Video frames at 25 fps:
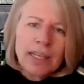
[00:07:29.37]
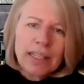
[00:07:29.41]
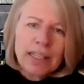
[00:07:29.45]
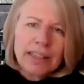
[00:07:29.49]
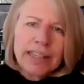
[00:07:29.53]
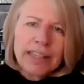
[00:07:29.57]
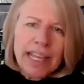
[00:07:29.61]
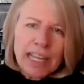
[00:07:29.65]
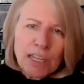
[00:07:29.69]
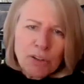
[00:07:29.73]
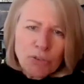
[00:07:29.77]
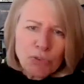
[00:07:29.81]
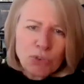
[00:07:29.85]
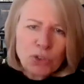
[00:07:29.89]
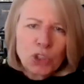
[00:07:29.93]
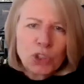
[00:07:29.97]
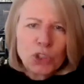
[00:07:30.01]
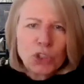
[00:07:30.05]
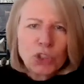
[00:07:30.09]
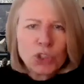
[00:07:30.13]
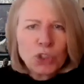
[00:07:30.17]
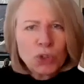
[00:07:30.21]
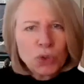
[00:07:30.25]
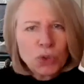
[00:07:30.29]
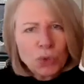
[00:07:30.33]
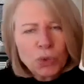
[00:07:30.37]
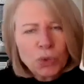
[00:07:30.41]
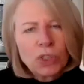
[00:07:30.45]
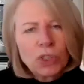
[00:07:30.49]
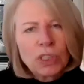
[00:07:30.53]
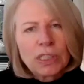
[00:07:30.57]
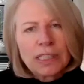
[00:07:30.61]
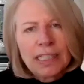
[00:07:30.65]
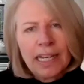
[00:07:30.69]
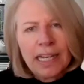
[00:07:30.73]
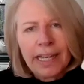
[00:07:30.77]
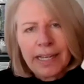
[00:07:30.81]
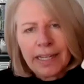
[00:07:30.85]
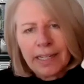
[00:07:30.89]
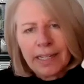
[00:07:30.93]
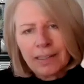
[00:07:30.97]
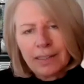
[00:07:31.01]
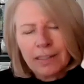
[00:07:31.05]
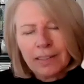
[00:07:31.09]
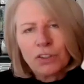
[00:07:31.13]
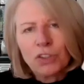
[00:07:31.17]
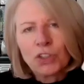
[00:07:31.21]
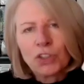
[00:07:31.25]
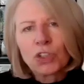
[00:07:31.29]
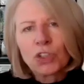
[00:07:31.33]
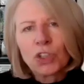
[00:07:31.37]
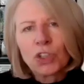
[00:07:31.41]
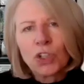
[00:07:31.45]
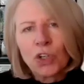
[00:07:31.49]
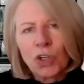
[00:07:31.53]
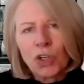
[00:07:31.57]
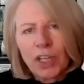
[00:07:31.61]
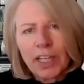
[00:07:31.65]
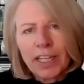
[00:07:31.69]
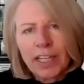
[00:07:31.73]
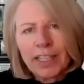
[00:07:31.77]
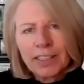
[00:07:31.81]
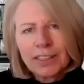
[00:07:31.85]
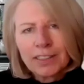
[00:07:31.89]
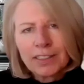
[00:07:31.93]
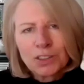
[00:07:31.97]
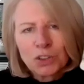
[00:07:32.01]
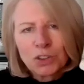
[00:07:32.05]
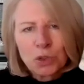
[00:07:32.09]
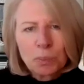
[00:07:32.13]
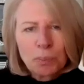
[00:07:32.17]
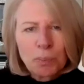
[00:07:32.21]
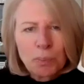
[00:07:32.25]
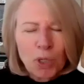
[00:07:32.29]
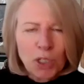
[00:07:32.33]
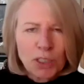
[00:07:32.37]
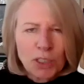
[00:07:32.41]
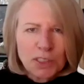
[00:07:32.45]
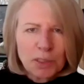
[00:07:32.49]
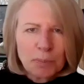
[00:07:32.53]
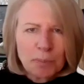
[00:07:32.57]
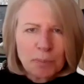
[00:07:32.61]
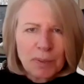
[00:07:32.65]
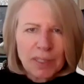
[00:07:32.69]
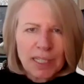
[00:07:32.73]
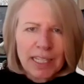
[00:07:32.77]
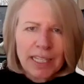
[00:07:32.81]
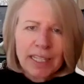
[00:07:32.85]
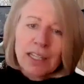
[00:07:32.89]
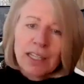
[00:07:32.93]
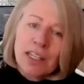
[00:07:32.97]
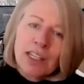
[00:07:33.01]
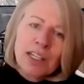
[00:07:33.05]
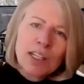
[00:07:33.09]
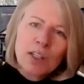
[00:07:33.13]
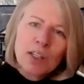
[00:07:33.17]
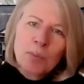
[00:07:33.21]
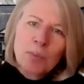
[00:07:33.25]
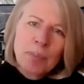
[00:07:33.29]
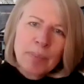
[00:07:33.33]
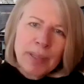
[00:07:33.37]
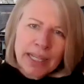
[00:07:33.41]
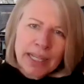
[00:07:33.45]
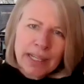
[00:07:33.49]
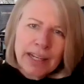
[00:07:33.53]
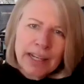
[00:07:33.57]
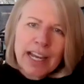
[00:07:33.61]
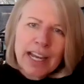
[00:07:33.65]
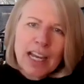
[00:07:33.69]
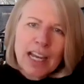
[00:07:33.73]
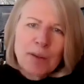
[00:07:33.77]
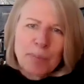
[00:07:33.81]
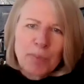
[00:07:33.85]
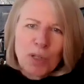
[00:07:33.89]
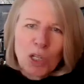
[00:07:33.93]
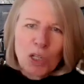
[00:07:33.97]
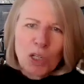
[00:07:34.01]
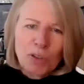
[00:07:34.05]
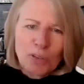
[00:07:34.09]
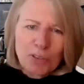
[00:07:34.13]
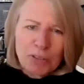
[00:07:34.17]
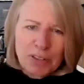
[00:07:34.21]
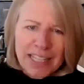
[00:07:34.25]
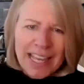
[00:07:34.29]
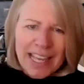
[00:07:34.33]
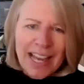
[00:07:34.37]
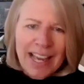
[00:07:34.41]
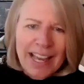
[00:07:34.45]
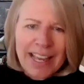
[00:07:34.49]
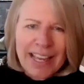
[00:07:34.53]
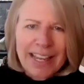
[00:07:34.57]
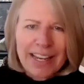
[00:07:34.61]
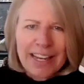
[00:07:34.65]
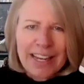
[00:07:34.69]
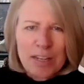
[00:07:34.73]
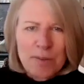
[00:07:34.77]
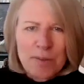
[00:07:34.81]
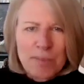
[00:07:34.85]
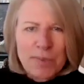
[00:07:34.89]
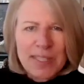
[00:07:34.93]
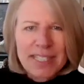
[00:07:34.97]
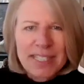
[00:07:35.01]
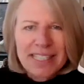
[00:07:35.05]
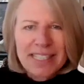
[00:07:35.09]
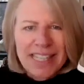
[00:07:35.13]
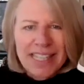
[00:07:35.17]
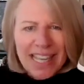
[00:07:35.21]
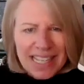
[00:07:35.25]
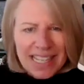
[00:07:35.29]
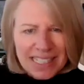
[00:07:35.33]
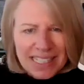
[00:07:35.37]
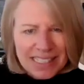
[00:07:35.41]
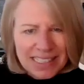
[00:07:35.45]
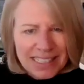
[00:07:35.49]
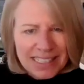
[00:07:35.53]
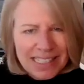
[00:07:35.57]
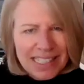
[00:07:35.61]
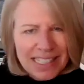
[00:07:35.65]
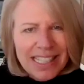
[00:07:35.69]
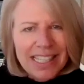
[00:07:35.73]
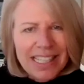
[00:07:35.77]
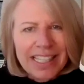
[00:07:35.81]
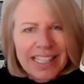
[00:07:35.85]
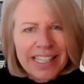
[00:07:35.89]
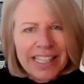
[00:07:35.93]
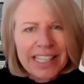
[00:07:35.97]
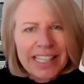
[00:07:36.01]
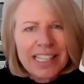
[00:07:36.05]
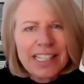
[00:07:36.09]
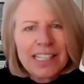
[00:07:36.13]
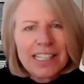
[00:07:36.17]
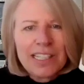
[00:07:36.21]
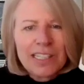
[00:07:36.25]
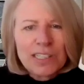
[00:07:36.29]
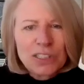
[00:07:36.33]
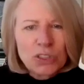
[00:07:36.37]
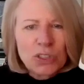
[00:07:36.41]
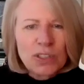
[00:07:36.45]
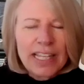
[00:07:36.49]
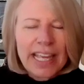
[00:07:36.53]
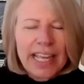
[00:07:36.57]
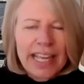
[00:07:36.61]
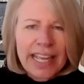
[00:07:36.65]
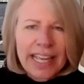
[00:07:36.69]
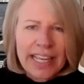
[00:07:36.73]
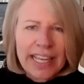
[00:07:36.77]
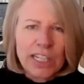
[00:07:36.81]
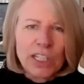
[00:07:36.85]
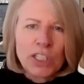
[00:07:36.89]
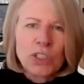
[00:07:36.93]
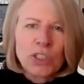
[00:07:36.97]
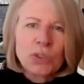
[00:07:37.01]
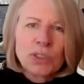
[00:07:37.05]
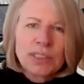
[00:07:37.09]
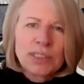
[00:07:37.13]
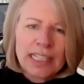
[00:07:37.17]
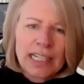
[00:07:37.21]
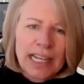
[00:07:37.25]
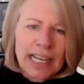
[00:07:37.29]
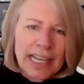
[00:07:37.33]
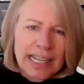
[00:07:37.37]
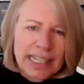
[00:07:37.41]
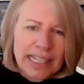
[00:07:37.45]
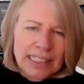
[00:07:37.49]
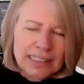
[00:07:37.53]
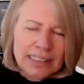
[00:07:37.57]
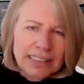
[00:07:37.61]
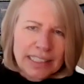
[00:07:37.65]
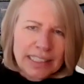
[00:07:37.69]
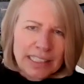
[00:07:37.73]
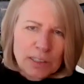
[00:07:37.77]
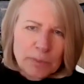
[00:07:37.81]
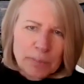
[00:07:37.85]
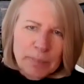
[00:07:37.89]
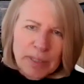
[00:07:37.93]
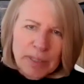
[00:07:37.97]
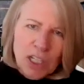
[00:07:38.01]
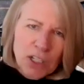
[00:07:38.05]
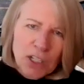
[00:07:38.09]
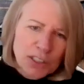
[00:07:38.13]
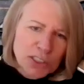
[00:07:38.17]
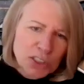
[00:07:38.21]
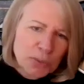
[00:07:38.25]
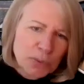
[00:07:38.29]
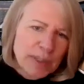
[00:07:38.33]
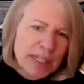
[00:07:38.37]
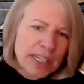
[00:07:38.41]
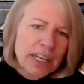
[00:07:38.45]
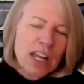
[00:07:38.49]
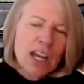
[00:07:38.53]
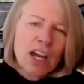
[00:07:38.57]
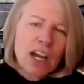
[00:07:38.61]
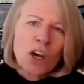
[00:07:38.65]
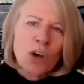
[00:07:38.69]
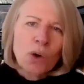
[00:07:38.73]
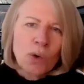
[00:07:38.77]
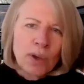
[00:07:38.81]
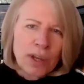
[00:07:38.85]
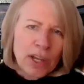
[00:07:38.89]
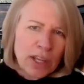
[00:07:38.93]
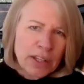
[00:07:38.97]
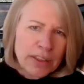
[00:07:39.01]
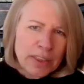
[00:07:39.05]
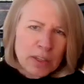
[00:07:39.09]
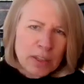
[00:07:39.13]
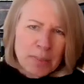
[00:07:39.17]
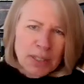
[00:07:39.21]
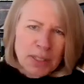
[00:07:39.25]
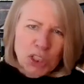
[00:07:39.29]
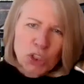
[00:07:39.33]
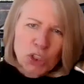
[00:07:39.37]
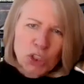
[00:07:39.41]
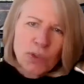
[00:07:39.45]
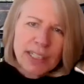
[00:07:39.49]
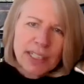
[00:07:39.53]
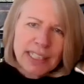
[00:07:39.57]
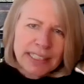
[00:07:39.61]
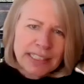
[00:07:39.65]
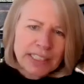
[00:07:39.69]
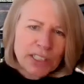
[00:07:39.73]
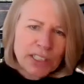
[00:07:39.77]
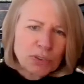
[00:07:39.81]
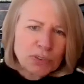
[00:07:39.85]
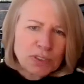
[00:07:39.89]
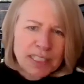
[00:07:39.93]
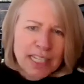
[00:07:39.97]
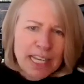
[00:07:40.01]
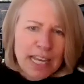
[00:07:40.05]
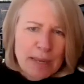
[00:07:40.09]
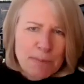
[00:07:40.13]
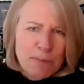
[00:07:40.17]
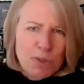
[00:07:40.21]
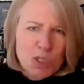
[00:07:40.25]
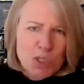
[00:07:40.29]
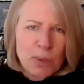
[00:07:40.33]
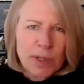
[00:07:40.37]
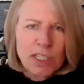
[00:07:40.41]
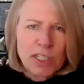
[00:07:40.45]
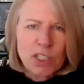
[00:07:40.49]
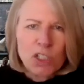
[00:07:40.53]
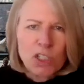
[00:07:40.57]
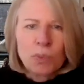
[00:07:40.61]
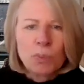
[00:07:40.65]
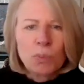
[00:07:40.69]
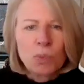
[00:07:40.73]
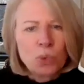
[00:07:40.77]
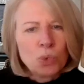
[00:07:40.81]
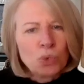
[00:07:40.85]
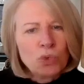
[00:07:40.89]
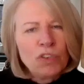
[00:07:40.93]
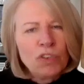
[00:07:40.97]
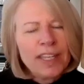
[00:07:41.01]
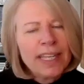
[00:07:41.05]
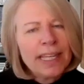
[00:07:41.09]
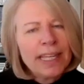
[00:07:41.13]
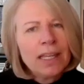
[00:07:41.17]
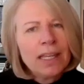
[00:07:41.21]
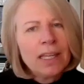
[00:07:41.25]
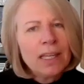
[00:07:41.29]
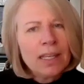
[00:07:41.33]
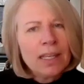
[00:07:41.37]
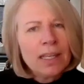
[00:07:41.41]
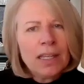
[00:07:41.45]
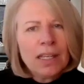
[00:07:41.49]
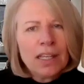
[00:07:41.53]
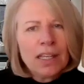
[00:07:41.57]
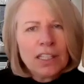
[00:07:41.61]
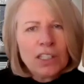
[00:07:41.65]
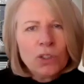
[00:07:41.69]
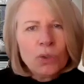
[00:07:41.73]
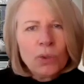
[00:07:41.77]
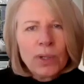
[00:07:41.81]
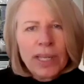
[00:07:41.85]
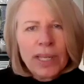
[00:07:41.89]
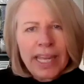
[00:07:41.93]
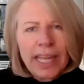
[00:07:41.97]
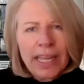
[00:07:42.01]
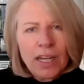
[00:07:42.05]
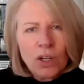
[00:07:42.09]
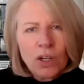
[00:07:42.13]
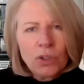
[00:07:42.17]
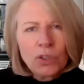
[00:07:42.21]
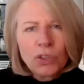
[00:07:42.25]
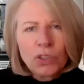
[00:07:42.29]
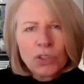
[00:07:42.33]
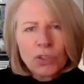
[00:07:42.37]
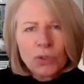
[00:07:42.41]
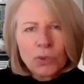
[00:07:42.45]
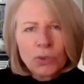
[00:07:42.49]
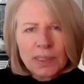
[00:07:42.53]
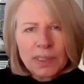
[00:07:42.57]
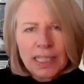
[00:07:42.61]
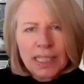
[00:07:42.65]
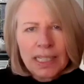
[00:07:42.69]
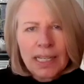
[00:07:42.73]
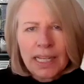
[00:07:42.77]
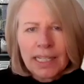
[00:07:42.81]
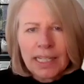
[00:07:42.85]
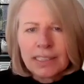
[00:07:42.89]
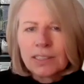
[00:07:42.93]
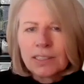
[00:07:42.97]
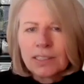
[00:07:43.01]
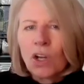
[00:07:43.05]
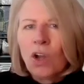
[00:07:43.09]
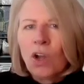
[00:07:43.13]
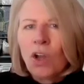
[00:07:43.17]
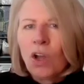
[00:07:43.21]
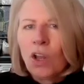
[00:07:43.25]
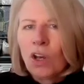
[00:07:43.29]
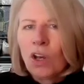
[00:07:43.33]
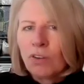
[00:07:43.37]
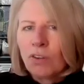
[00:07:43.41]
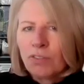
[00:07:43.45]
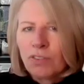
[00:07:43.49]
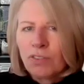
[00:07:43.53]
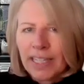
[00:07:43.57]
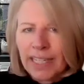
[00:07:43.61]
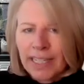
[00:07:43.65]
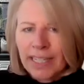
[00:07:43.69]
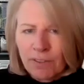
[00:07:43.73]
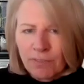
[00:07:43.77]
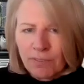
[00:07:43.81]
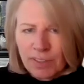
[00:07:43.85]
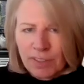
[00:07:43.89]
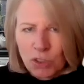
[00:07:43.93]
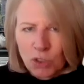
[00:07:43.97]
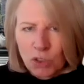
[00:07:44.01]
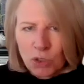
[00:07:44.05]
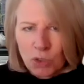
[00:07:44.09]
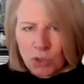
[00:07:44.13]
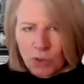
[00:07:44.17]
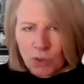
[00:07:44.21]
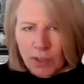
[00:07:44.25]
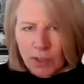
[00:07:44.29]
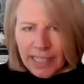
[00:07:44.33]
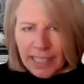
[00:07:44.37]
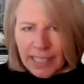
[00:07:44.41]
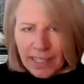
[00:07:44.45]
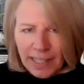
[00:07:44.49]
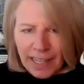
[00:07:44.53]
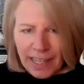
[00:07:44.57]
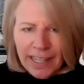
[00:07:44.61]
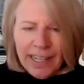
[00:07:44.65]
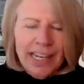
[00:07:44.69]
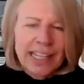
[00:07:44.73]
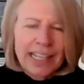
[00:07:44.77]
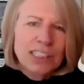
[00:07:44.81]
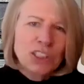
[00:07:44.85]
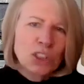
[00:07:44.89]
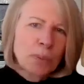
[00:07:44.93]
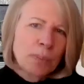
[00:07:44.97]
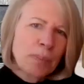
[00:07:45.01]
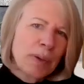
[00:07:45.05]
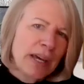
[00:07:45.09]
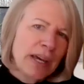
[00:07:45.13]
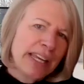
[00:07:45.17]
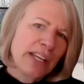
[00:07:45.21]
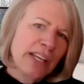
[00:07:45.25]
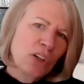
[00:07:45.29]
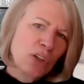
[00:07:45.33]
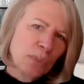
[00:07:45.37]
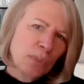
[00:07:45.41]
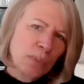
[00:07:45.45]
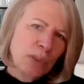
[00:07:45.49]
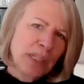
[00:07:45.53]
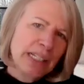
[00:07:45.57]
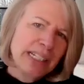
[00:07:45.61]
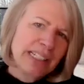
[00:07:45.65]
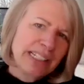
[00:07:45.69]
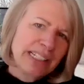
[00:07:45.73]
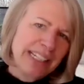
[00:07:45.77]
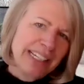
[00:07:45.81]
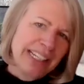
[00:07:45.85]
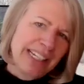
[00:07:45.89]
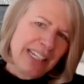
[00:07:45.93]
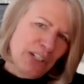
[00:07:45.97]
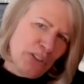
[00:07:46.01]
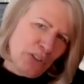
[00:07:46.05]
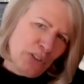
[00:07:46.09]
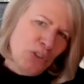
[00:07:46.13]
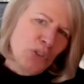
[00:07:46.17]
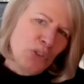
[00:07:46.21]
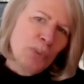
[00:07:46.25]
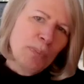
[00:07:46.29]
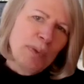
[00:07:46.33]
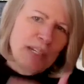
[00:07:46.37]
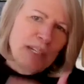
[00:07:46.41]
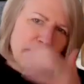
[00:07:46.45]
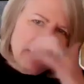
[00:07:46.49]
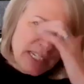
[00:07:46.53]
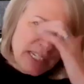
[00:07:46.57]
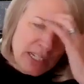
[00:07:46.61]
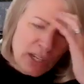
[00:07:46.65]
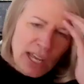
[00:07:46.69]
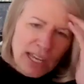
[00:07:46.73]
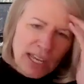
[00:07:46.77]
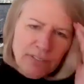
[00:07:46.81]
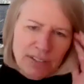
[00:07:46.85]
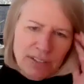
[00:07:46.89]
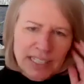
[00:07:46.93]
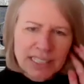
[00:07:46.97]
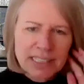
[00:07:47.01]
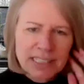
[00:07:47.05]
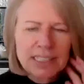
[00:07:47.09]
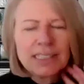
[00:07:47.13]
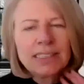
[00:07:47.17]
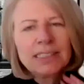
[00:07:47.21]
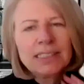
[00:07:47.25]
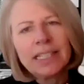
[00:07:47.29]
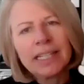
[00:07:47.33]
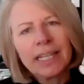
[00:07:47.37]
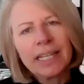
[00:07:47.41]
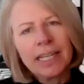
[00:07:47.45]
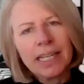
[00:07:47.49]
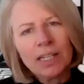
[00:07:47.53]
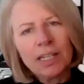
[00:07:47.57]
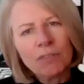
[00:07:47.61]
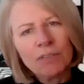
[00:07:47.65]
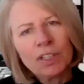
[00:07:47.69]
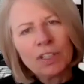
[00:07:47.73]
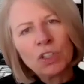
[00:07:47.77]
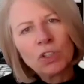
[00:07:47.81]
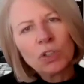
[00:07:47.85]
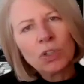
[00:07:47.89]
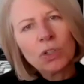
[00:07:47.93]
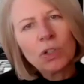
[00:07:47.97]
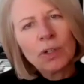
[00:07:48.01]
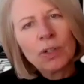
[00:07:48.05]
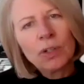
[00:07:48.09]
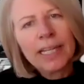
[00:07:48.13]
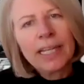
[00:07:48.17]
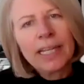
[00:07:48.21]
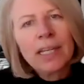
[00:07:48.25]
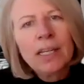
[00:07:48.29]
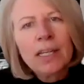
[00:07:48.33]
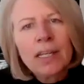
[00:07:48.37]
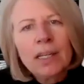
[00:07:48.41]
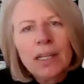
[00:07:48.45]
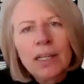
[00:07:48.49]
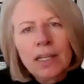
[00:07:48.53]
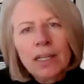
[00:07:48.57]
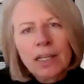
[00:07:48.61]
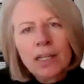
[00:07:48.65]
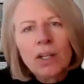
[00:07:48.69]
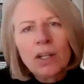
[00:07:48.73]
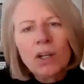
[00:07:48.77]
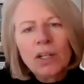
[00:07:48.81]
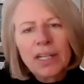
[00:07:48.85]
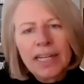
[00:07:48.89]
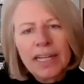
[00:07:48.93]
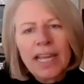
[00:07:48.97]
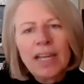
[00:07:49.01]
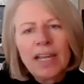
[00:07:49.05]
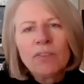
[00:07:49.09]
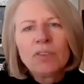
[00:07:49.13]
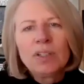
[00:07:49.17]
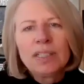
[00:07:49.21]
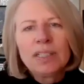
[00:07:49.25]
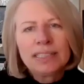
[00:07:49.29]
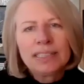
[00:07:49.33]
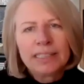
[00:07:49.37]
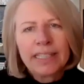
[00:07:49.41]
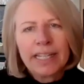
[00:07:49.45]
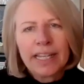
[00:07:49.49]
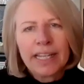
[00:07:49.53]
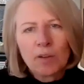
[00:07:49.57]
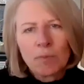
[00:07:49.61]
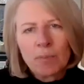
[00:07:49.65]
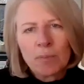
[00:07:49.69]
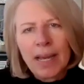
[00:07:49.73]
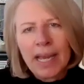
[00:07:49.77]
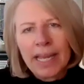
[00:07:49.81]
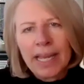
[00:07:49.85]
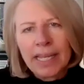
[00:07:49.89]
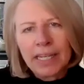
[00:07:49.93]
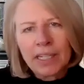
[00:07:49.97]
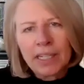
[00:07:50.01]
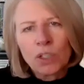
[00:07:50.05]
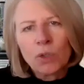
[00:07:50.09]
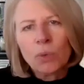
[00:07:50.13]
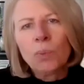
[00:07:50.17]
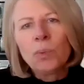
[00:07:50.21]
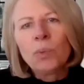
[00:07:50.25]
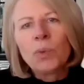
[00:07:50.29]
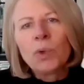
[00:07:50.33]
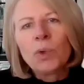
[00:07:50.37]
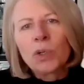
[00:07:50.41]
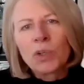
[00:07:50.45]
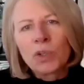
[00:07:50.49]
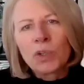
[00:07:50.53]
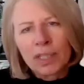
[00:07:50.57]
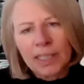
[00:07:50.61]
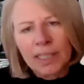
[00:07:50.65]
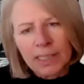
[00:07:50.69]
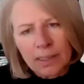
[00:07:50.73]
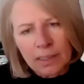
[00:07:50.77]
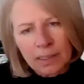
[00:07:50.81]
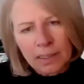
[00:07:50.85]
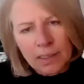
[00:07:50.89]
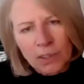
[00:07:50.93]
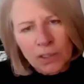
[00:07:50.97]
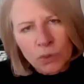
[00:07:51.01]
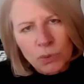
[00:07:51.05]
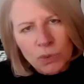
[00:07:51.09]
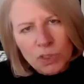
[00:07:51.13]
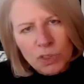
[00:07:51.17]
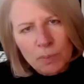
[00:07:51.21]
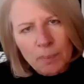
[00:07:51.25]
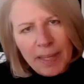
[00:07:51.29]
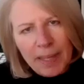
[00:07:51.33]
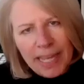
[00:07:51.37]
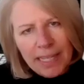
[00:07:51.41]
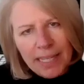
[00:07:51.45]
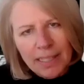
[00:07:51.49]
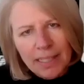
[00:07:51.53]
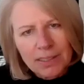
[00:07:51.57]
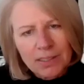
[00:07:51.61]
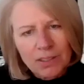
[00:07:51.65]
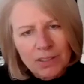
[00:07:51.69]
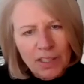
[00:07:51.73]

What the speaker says: They for sure like the choice to possibly pick a couple of the items they see so they can utilize it, because we know on the majority of times when you're moving, you cannot utilize all of the inventory unless you're buying completely new. But when you have existing inventory, not everything might work in the new space.